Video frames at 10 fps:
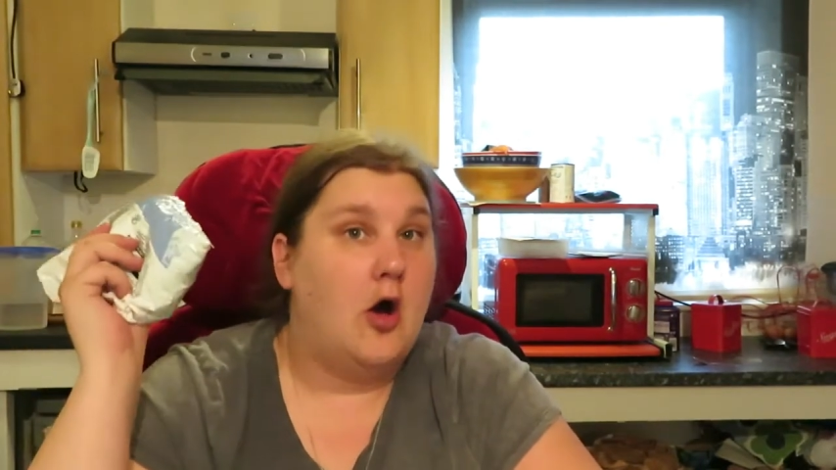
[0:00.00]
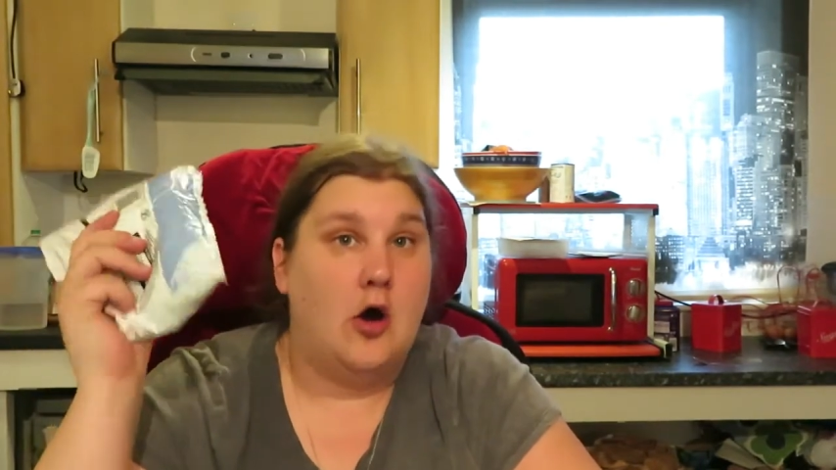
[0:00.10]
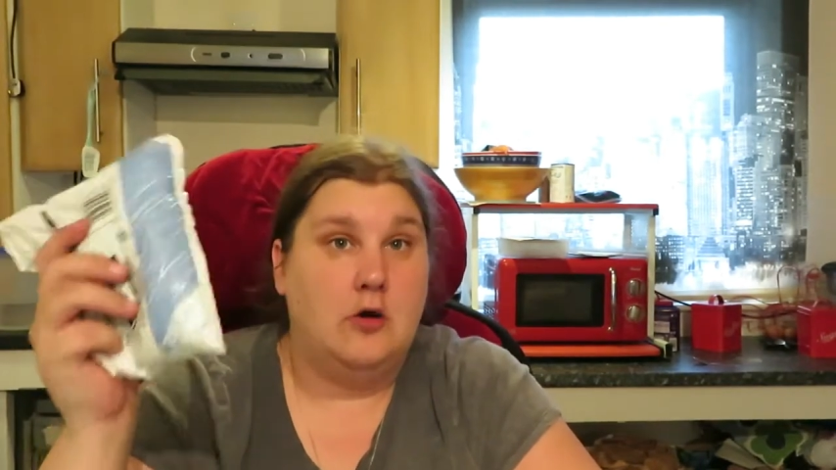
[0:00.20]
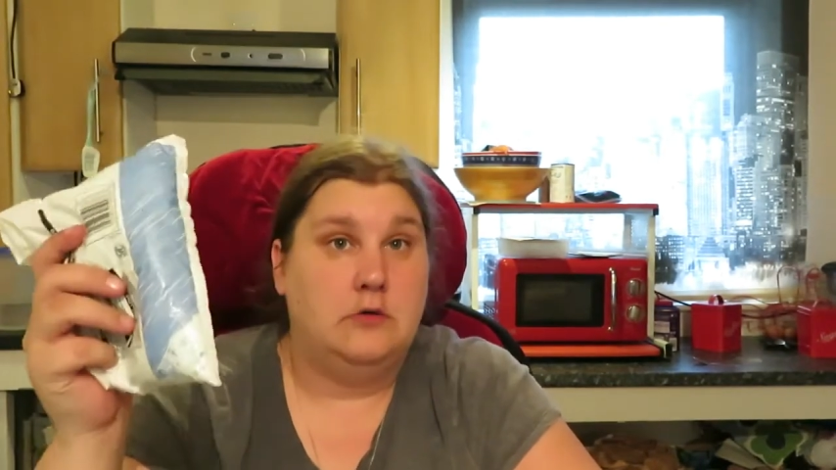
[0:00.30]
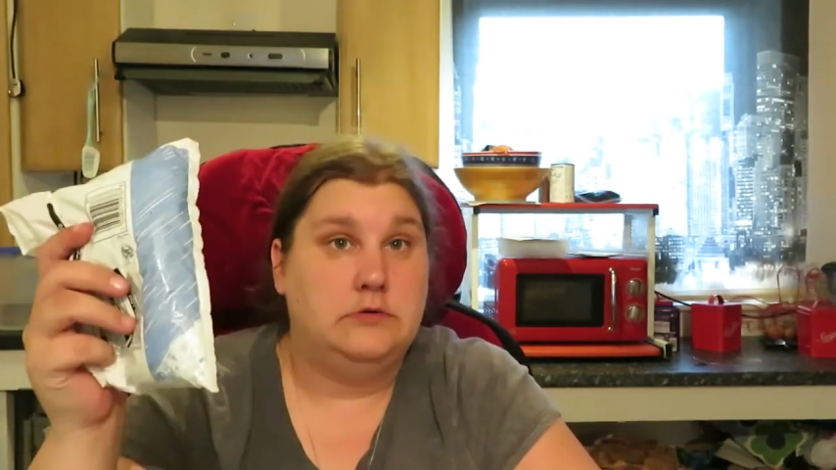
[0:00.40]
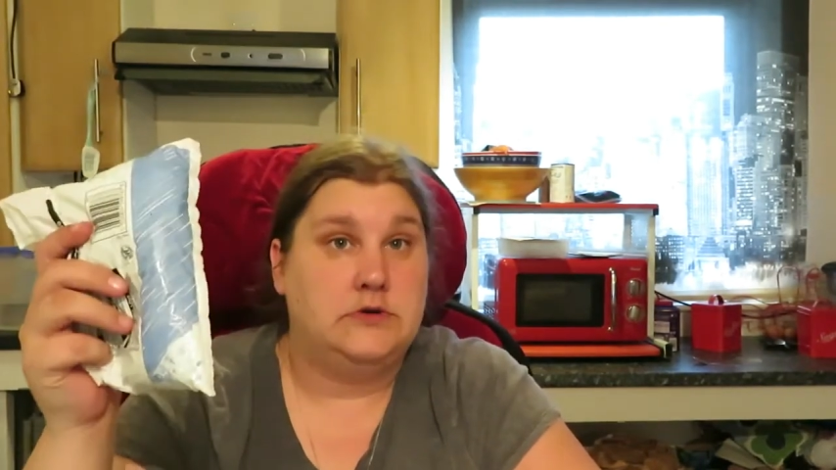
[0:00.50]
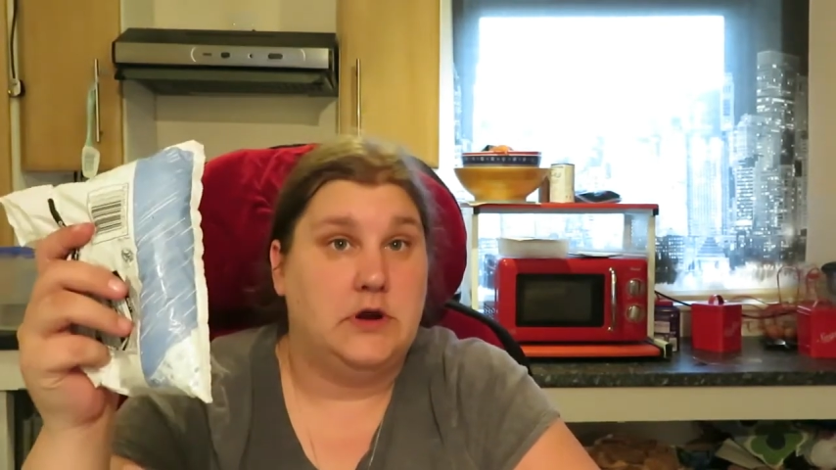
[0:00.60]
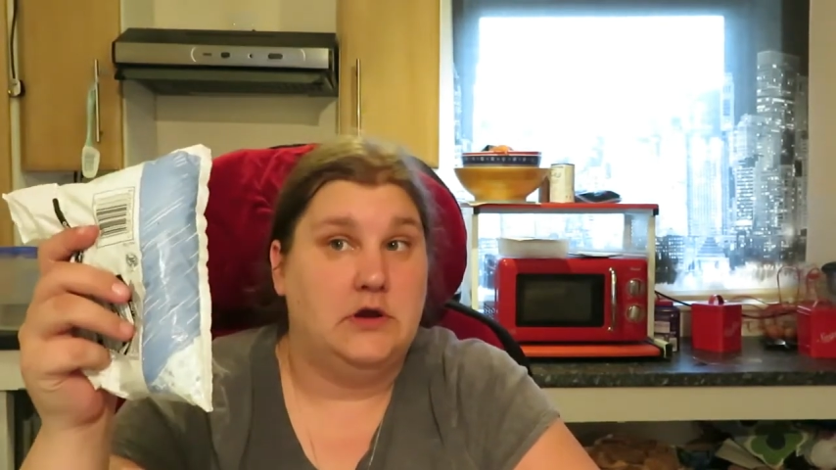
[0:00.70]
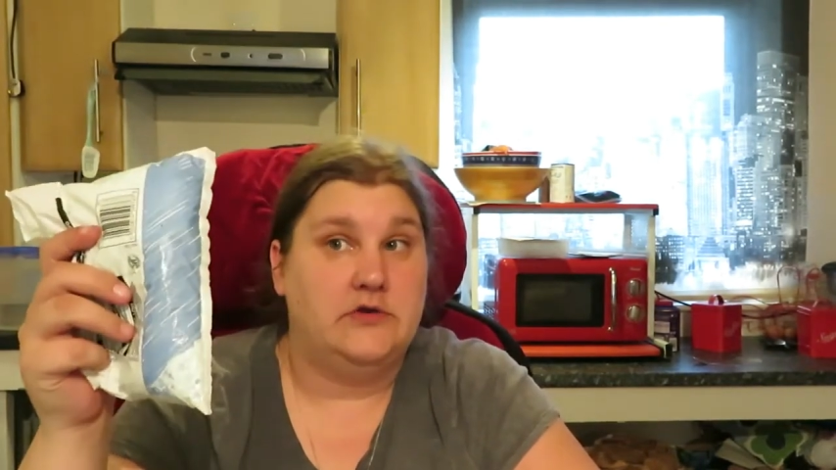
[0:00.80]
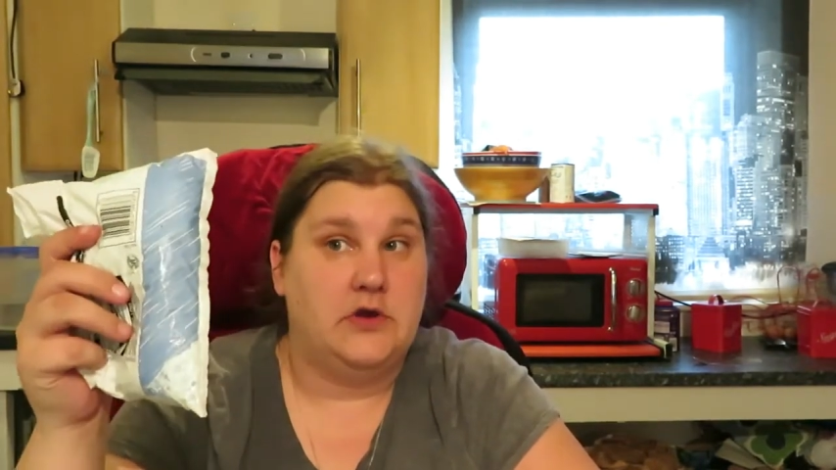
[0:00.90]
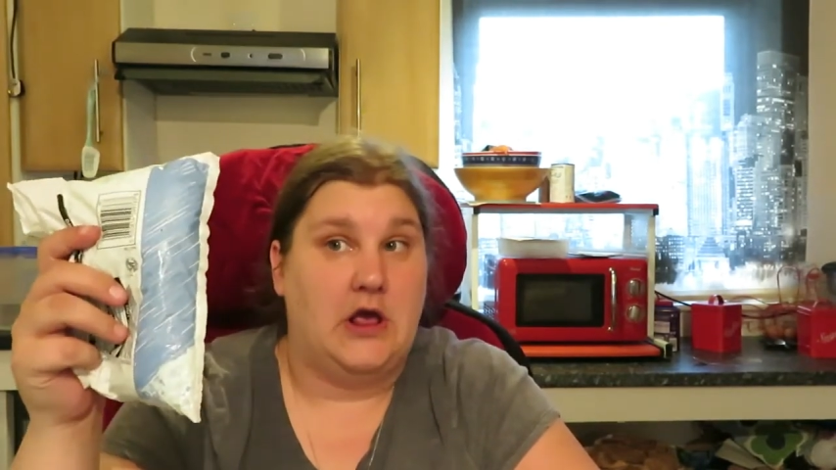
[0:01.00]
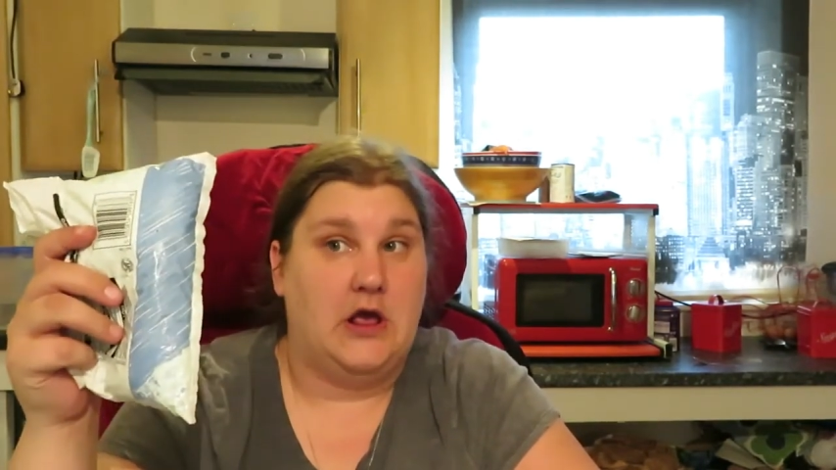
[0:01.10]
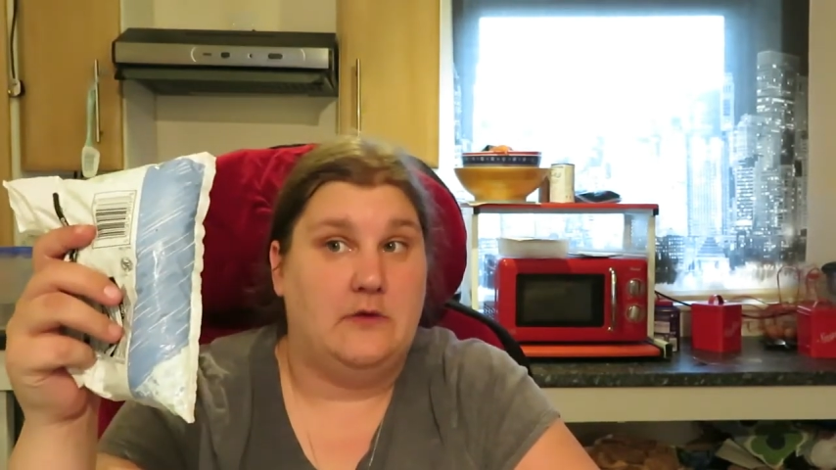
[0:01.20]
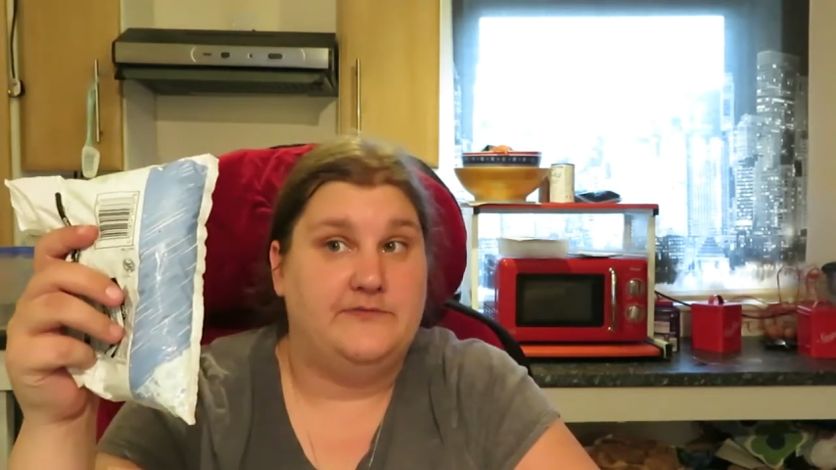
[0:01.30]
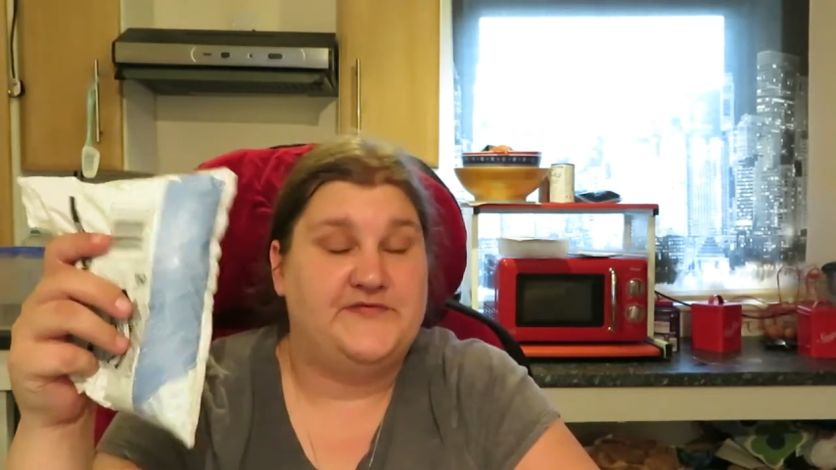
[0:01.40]
Old
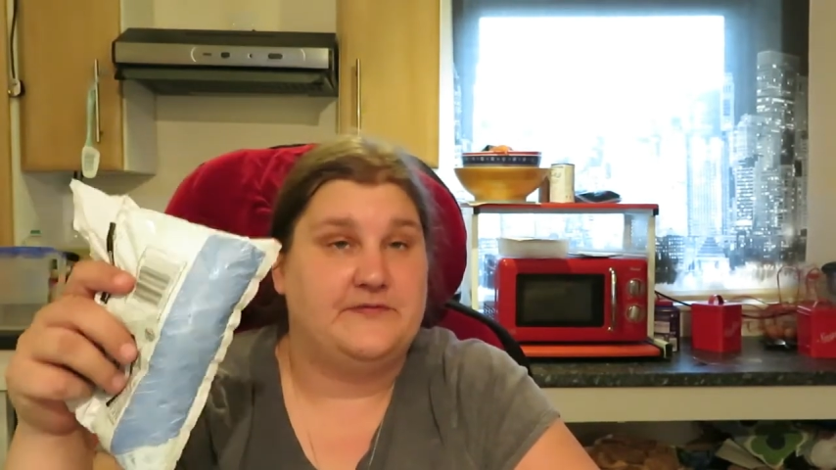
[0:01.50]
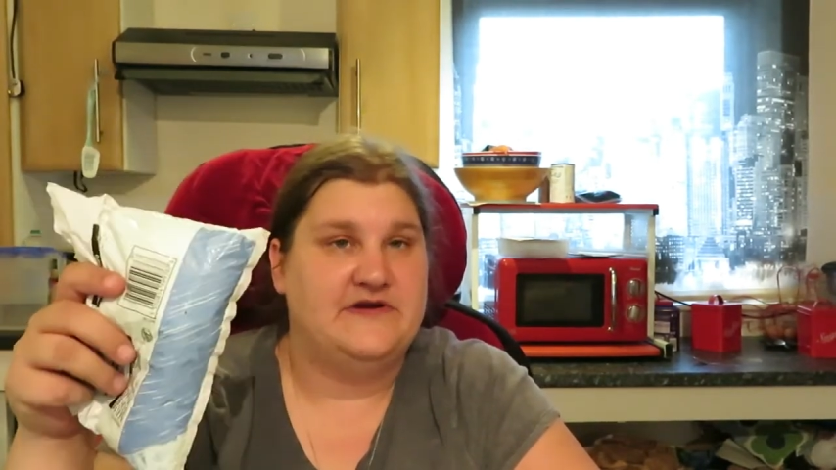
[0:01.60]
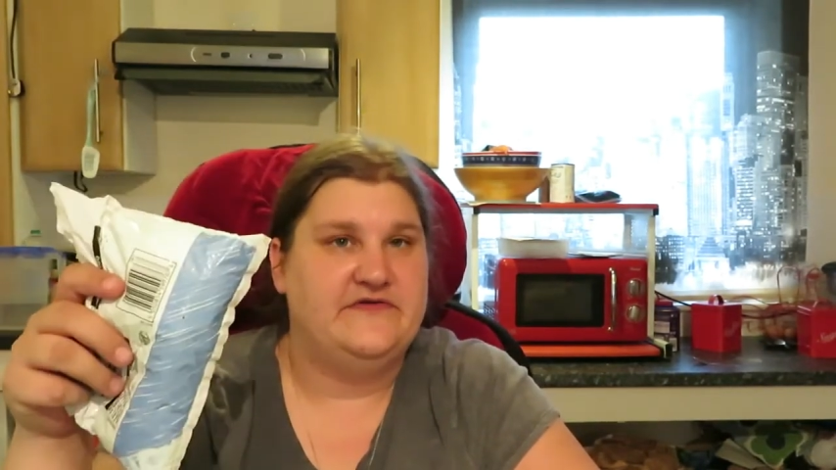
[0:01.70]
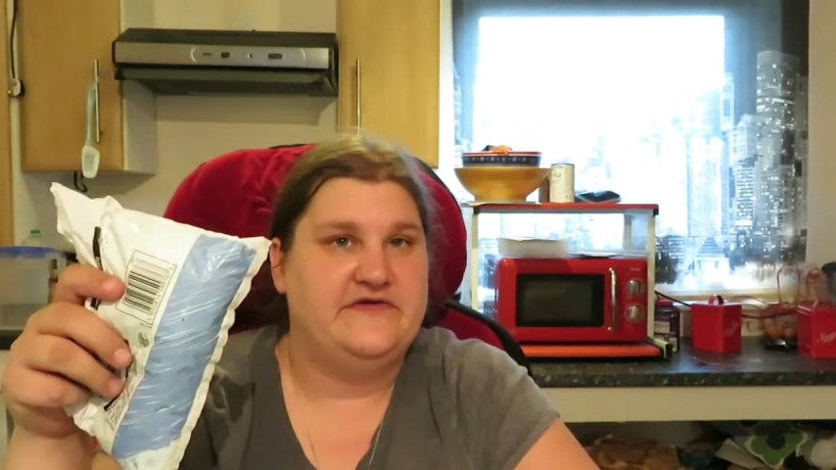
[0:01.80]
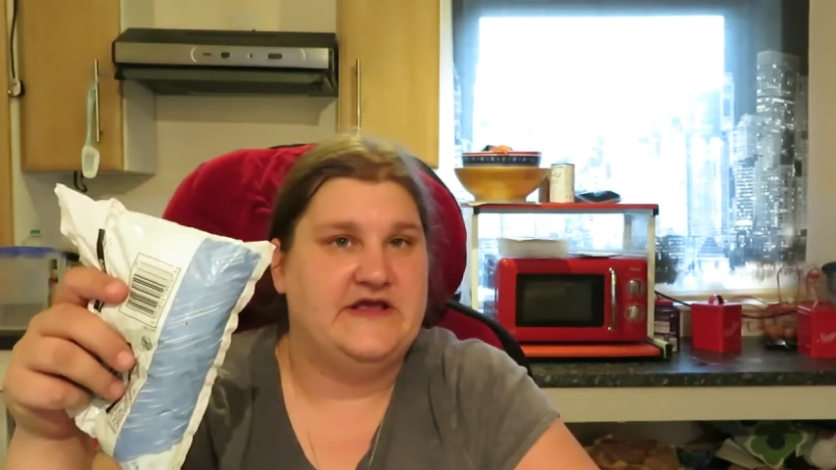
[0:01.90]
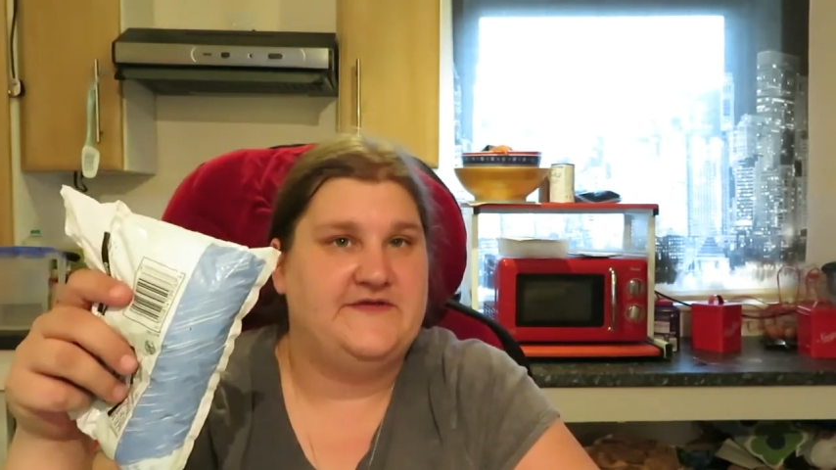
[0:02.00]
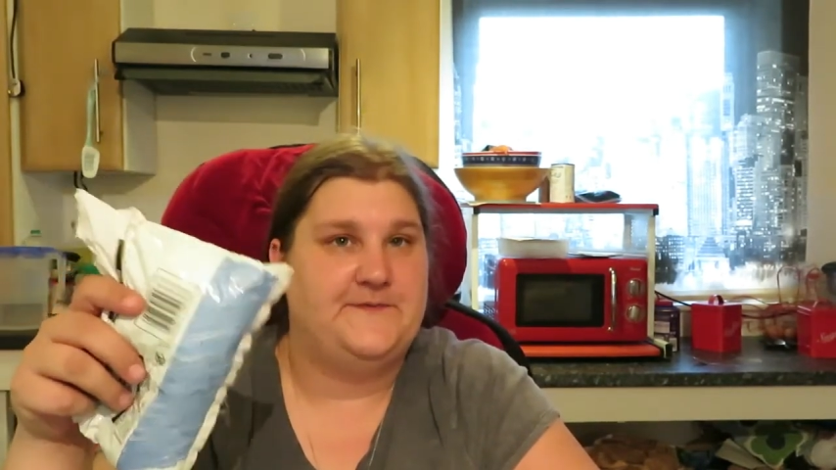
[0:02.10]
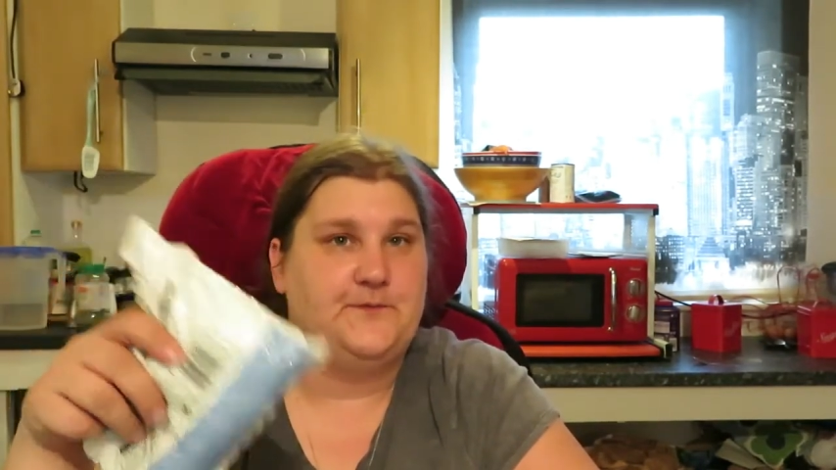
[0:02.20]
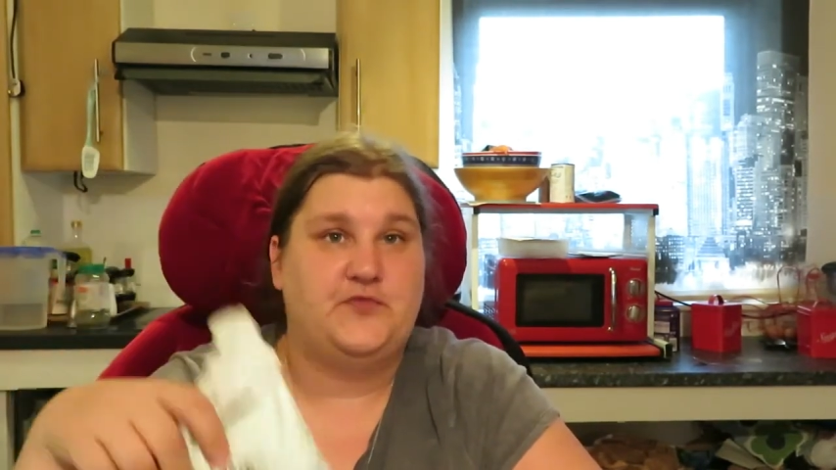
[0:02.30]
um, syringes,